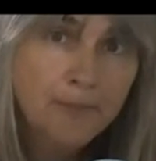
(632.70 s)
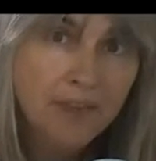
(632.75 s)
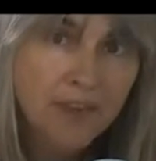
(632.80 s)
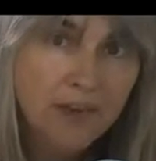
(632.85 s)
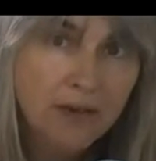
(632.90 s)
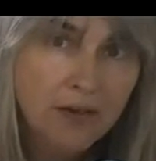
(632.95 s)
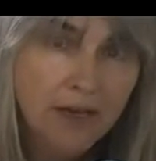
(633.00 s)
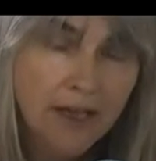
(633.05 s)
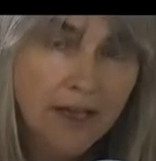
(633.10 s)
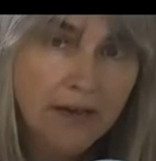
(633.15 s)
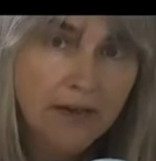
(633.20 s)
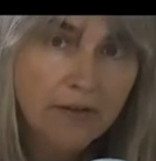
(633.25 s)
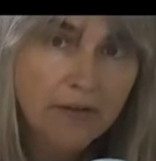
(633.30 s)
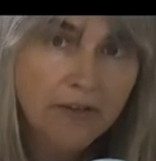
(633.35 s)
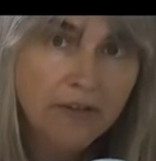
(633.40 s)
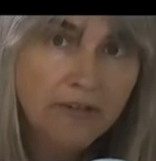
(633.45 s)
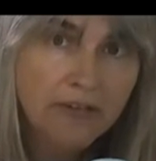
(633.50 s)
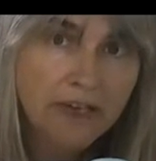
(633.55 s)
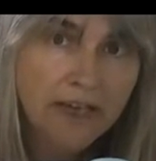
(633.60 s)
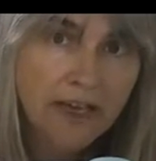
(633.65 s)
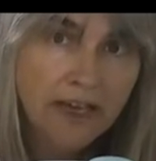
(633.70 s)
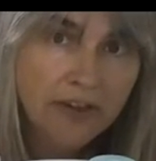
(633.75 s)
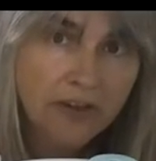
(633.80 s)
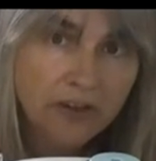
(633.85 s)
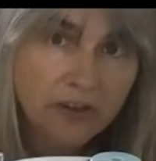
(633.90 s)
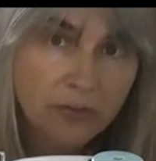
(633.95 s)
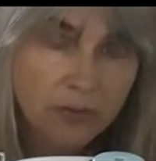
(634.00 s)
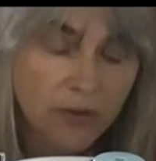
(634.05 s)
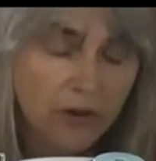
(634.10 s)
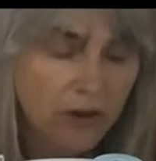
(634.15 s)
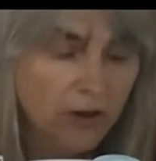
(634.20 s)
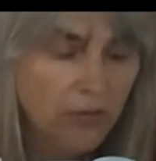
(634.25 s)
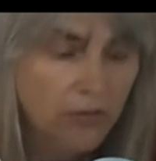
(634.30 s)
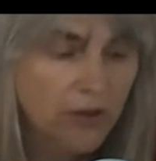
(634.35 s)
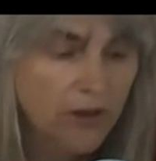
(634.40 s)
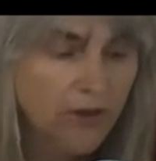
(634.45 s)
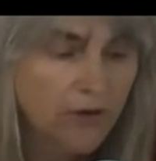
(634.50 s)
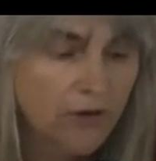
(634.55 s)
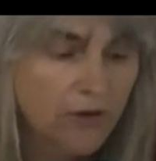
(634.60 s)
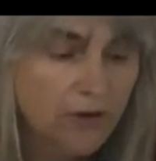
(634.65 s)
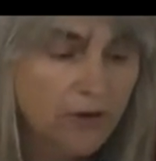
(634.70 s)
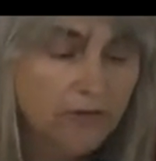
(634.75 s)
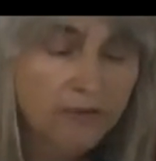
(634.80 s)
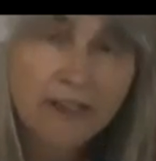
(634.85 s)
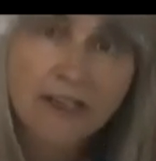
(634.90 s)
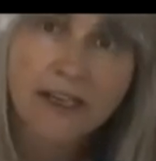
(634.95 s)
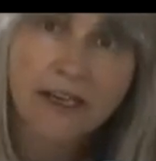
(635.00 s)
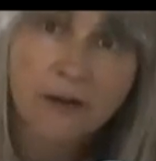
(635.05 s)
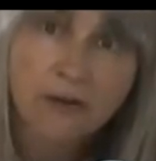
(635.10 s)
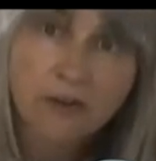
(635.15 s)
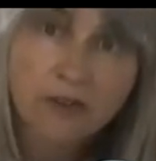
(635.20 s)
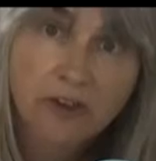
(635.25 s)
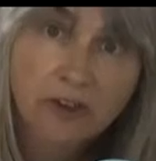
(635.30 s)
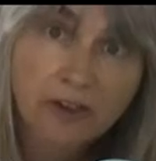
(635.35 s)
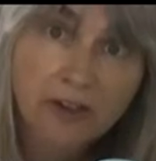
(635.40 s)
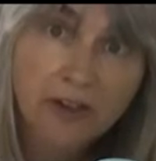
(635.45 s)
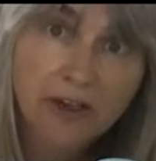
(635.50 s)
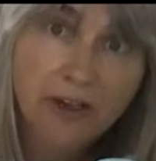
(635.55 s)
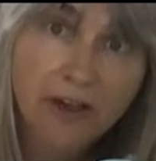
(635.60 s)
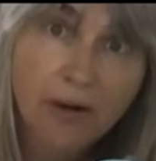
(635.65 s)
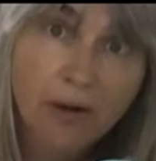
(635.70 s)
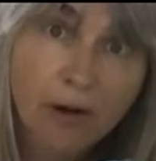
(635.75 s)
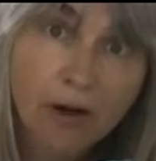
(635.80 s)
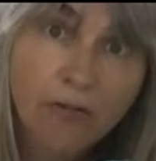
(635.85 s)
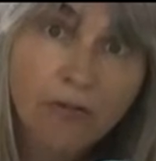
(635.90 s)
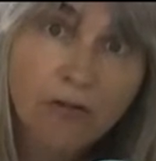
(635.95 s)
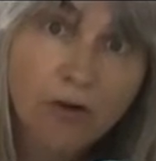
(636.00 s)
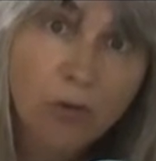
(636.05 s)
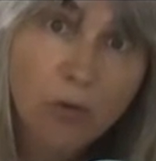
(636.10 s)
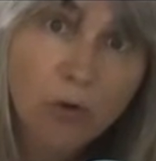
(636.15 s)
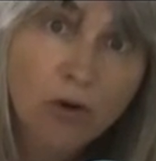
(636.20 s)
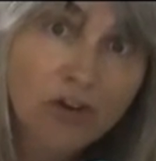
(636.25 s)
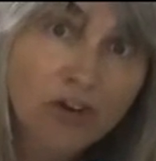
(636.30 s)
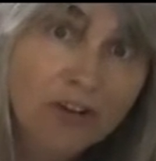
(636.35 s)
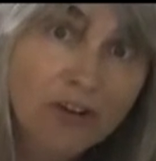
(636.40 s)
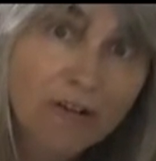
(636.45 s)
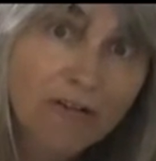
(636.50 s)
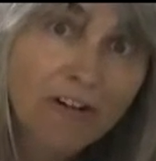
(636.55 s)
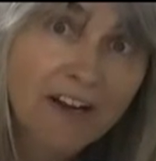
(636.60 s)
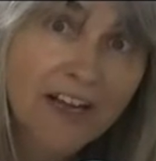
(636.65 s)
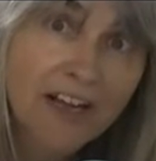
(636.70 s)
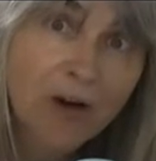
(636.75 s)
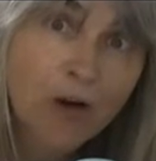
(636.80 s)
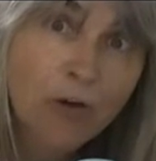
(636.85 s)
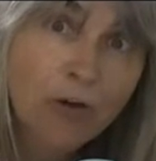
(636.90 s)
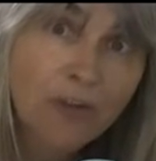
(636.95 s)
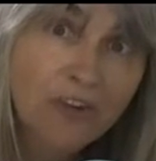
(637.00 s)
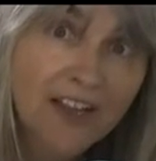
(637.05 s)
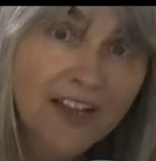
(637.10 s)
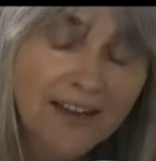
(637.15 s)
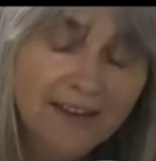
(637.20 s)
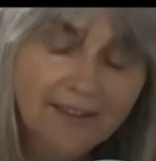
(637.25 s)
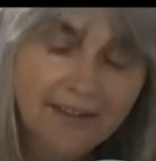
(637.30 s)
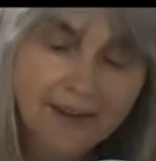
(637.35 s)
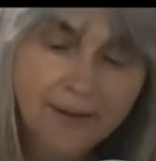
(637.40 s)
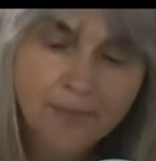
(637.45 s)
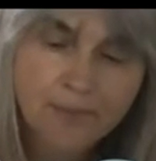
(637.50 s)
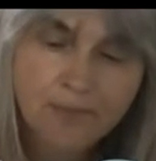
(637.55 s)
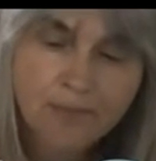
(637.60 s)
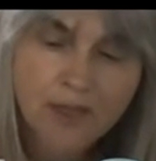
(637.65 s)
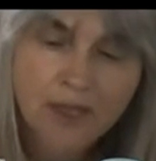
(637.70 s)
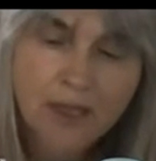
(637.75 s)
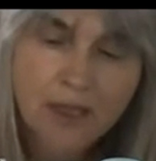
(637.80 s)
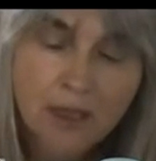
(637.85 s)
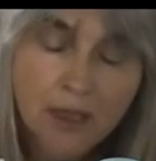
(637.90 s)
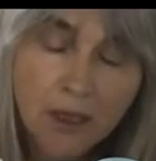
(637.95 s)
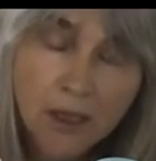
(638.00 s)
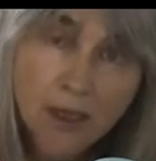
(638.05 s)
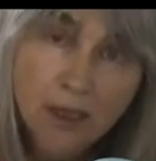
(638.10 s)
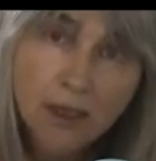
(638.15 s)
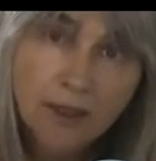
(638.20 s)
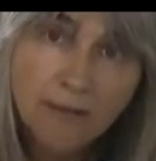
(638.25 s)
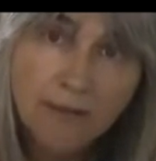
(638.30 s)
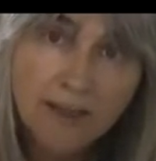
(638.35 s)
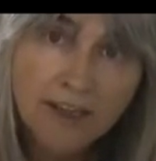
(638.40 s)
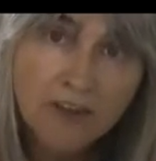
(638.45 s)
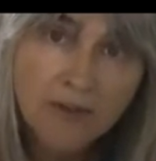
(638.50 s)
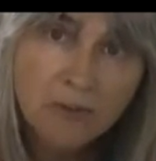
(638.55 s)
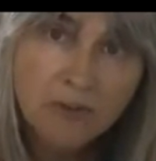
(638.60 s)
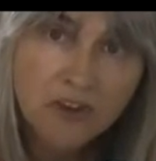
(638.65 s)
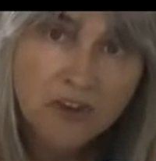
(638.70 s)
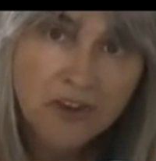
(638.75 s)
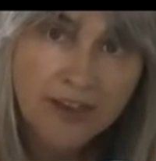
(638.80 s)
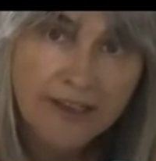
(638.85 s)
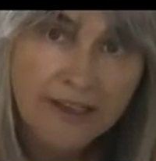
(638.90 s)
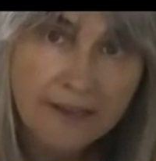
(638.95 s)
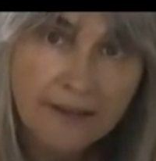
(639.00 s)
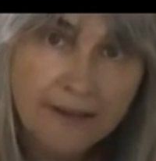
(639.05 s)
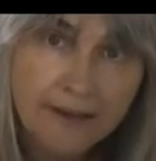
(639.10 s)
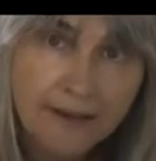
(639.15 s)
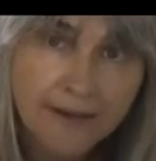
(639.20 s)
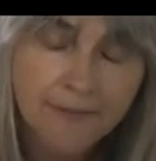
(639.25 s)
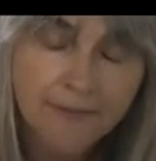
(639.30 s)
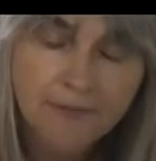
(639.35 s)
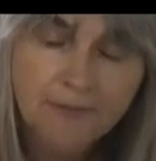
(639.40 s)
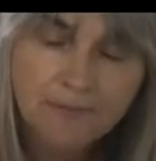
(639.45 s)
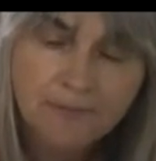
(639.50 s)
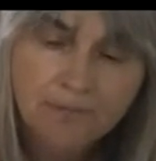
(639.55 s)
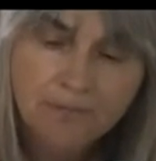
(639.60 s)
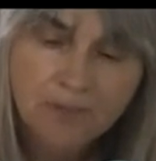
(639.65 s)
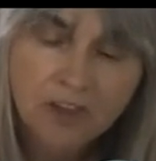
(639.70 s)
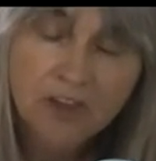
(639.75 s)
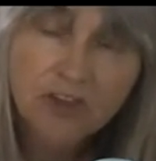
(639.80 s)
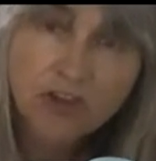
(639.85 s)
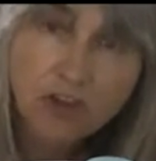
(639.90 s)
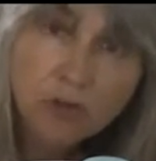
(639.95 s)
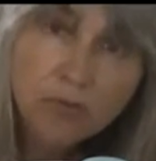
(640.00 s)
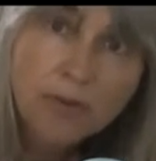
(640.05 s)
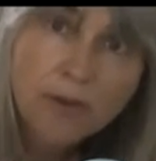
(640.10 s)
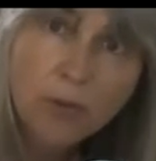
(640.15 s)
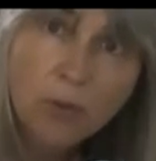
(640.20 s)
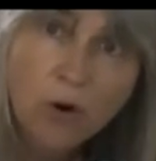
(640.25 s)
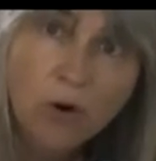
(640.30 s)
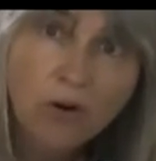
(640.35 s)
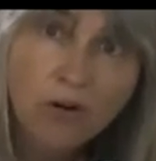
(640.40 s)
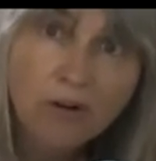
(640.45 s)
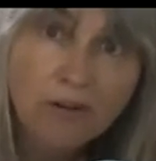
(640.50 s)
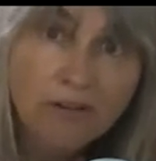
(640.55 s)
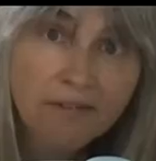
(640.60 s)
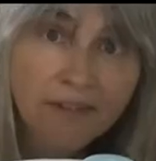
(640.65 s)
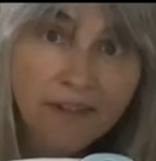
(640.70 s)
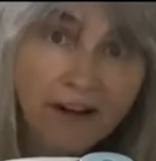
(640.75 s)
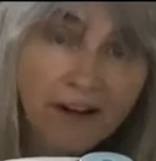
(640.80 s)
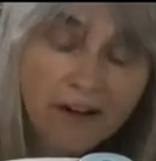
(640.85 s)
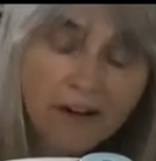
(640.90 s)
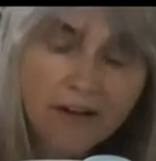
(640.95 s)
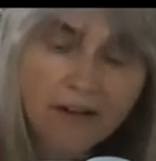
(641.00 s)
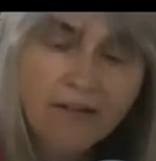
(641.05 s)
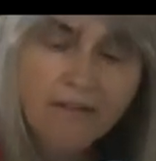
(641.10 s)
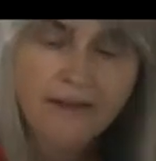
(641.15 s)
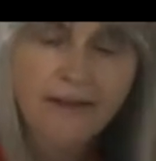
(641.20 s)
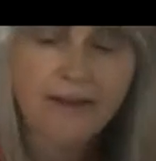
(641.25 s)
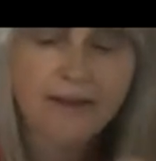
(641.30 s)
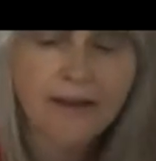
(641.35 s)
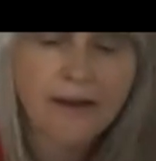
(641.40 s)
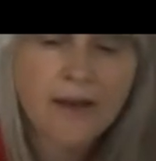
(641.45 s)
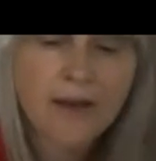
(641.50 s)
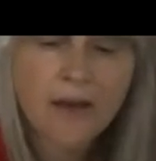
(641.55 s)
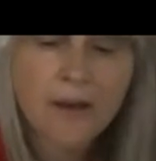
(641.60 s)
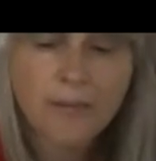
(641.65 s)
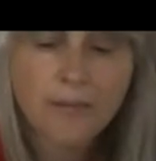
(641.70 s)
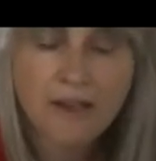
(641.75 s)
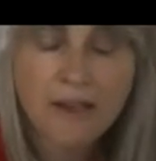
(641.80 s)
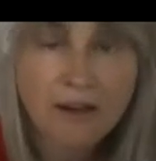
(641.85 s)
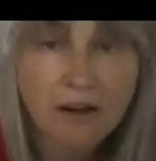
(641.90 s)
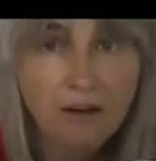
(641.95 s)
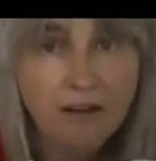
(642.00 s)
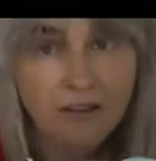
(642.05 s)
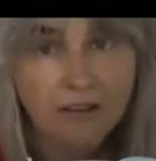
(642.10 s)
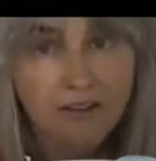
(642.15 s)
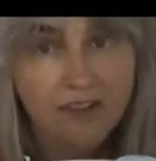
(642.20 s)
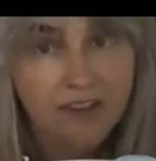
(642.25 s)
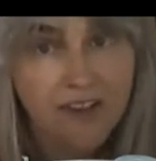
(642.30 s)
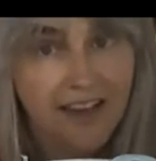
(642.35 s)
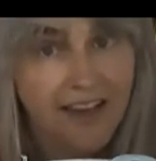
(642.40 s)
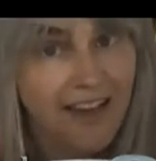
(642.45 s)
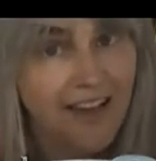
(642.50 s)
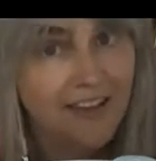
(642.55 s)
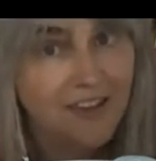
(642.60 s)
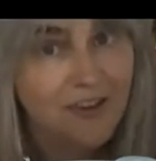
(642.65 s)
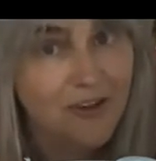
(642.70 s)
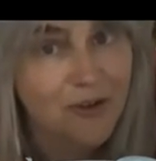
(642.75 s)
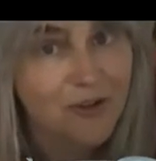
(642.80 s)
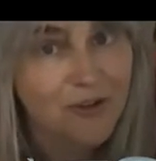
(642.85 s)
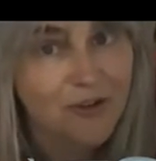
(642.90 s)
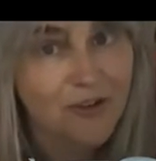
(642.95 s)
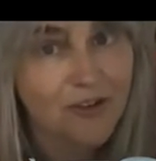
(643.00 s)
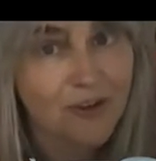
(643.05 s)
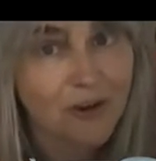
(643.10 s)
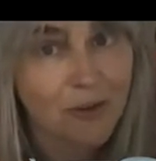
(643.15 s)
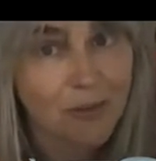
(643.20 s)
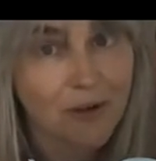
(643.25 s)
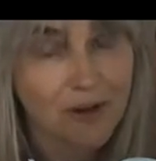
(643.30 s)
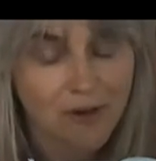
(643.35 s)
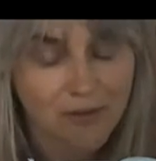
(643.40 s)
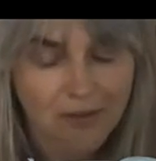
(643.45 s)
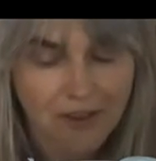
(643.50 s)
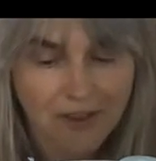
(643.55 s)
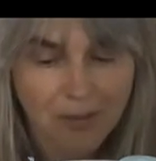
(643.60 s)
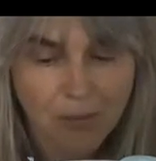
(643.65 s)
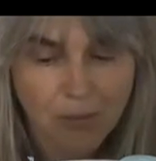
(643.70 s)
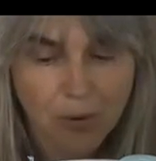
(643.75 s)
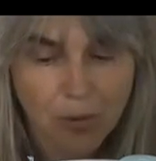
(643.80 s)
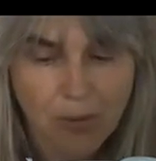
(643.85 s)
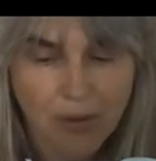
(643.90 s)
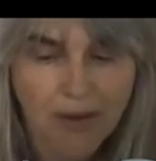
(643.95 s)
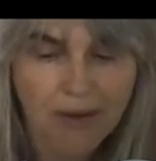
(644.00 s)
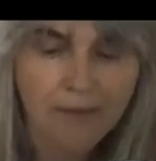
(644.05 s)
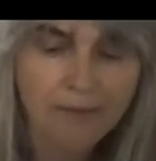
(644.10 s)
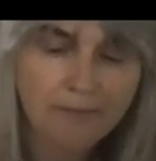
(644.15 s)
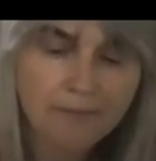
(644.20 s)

You'll get a notification when I upload videos, so you can go over and watch the great content. This machine should be one that I like because it's got a top loading bobbin.